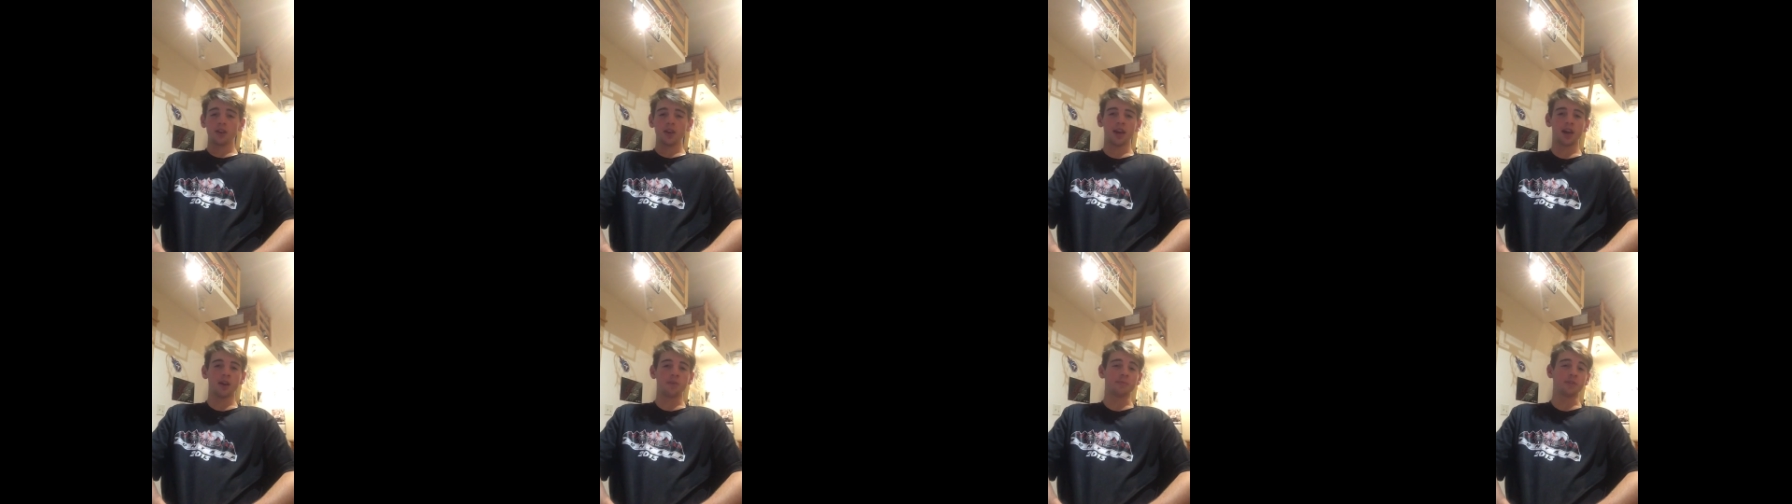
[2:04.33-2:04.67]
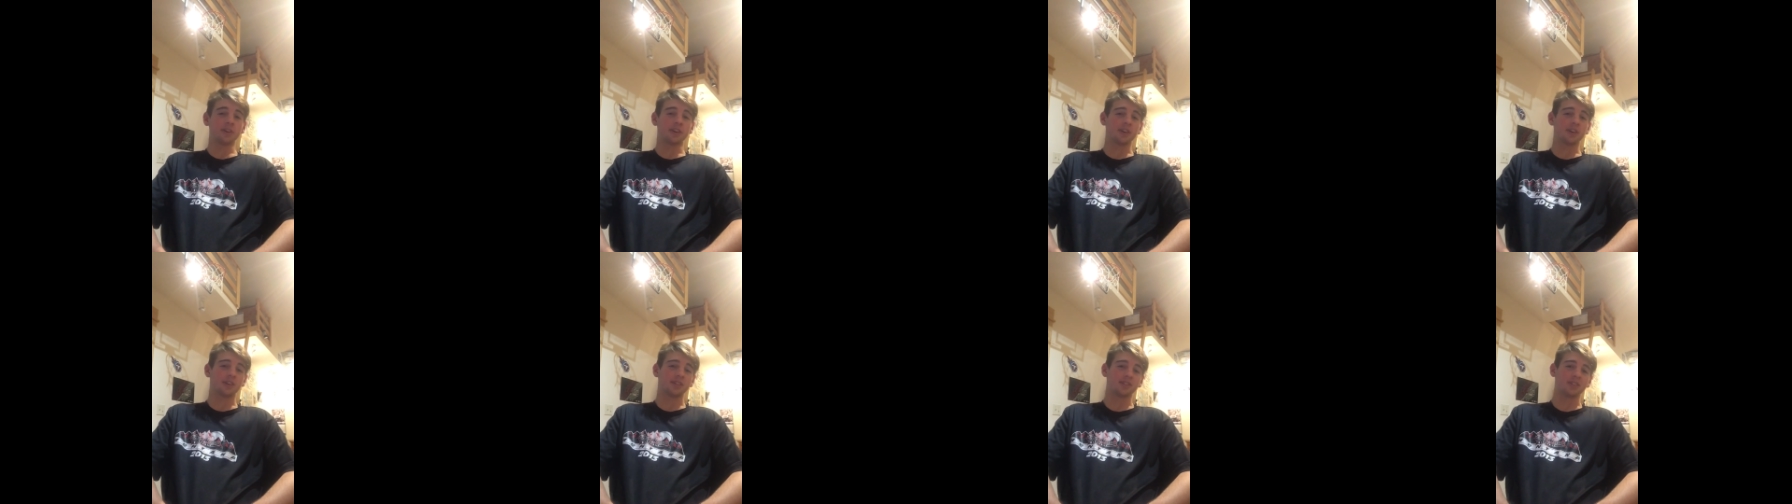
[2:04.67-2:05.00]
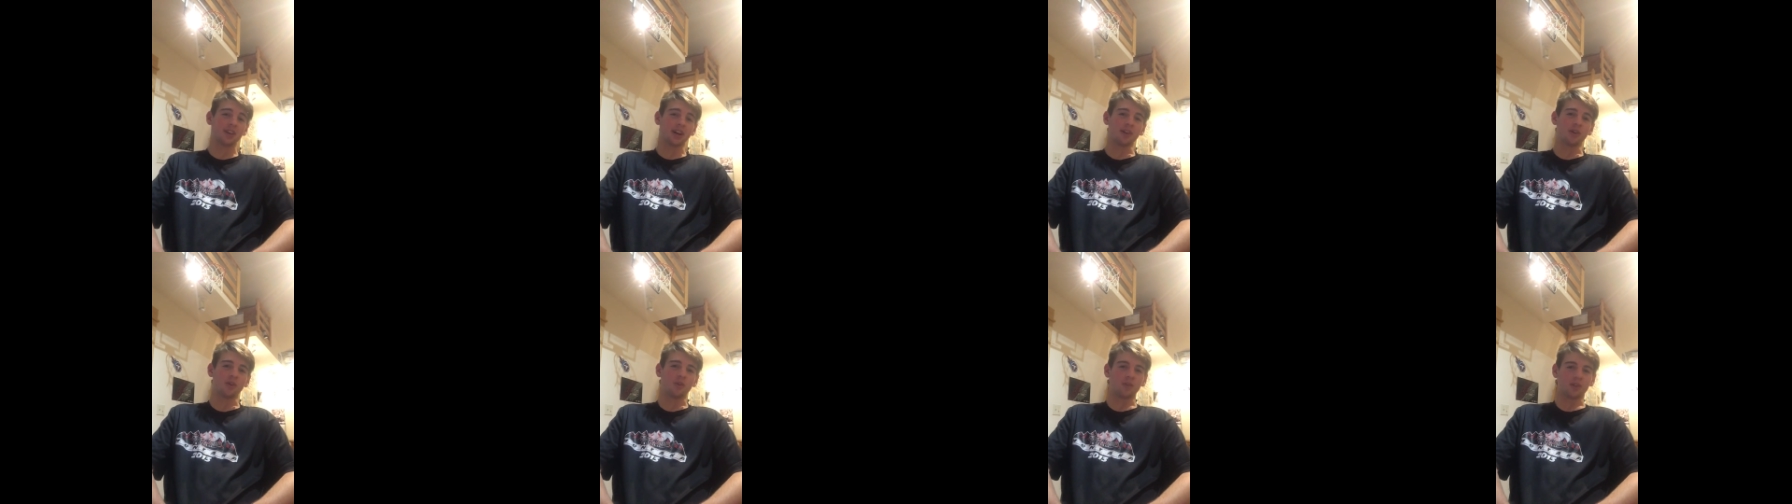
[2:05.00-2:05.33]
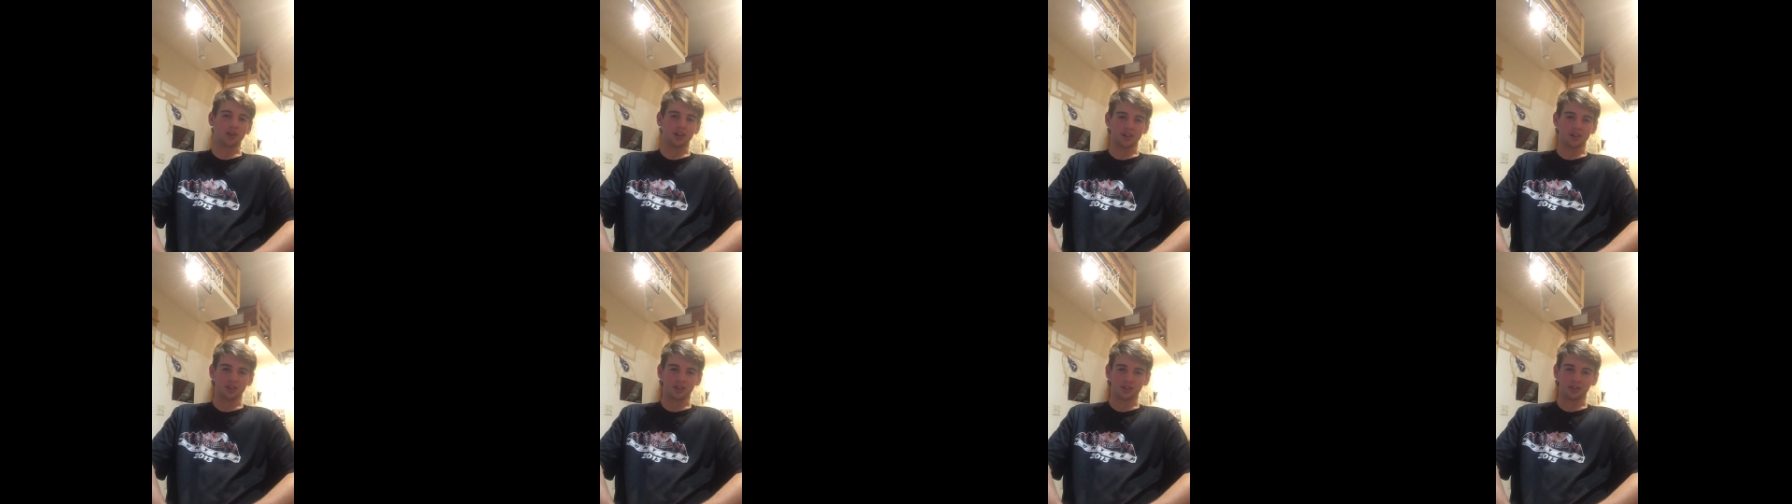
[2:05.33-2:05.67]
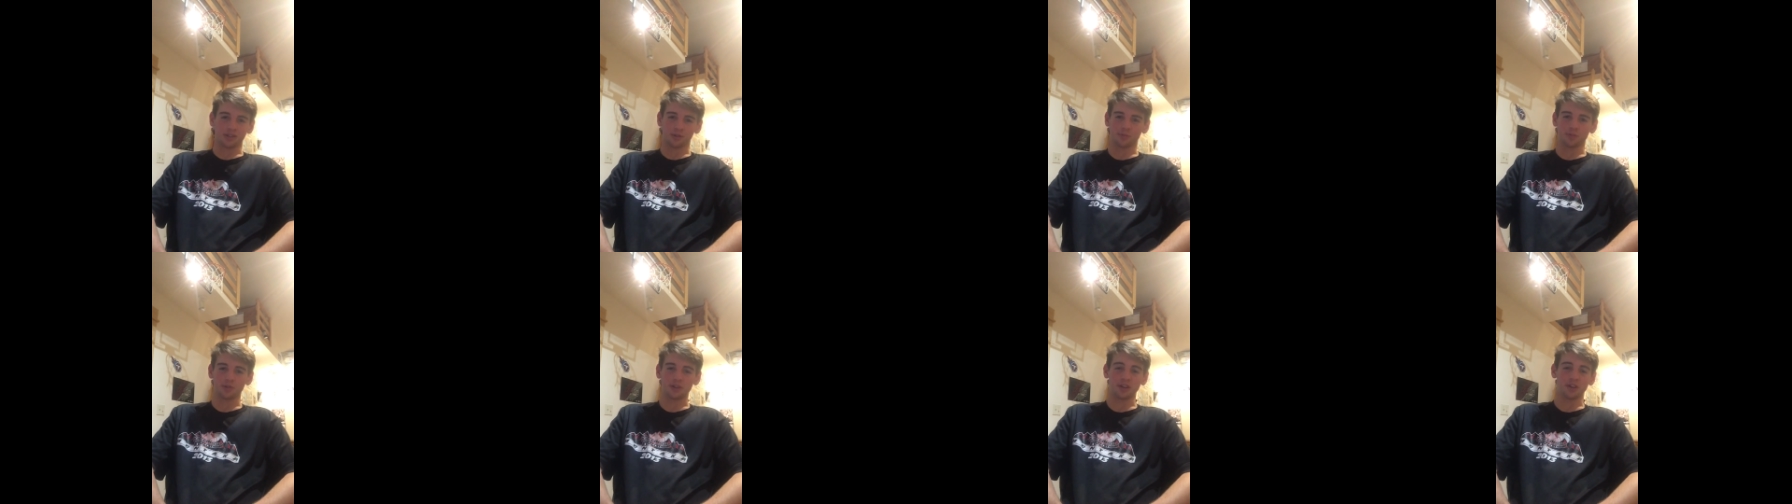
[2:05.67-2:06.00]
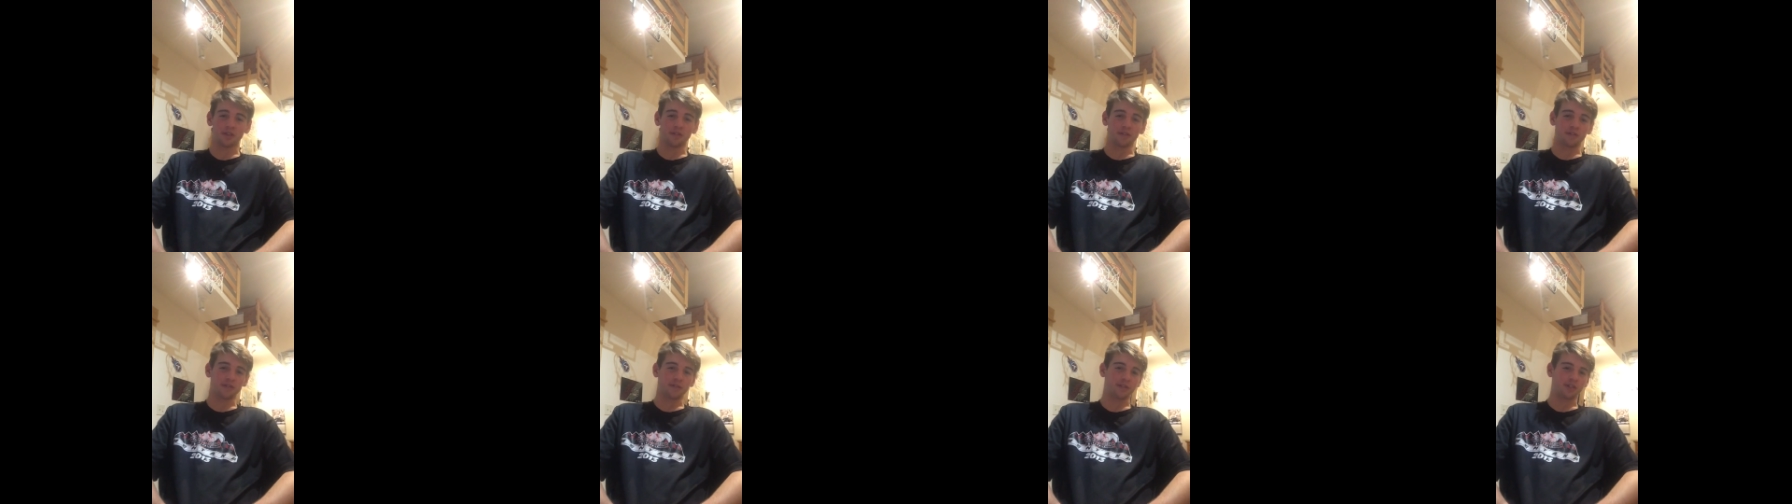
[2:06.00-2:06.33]
And because I don't want to
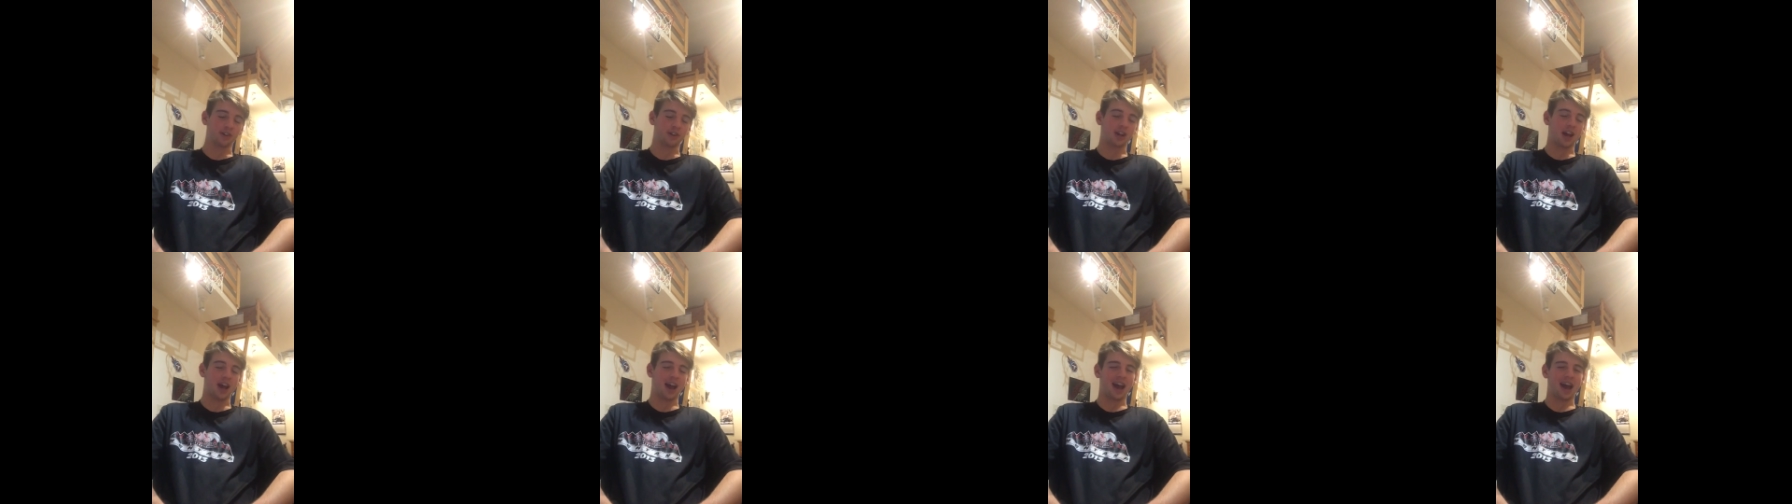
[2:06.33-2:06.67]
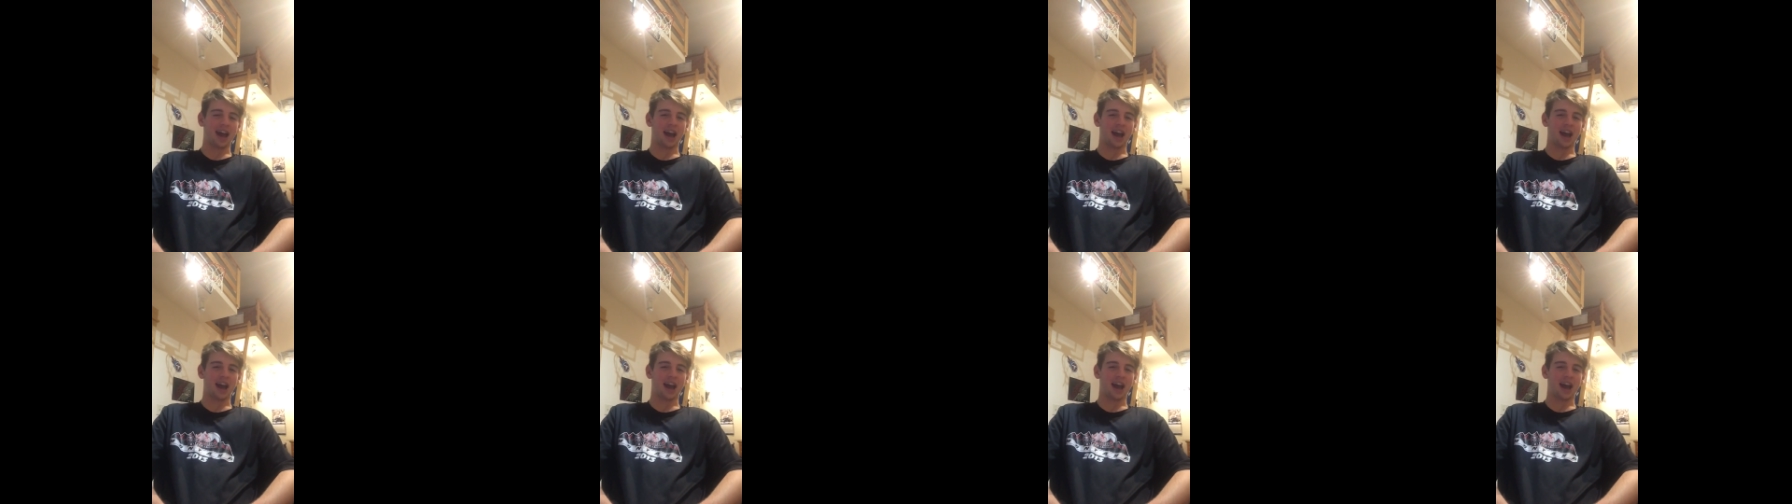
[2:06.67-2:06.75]
speak for an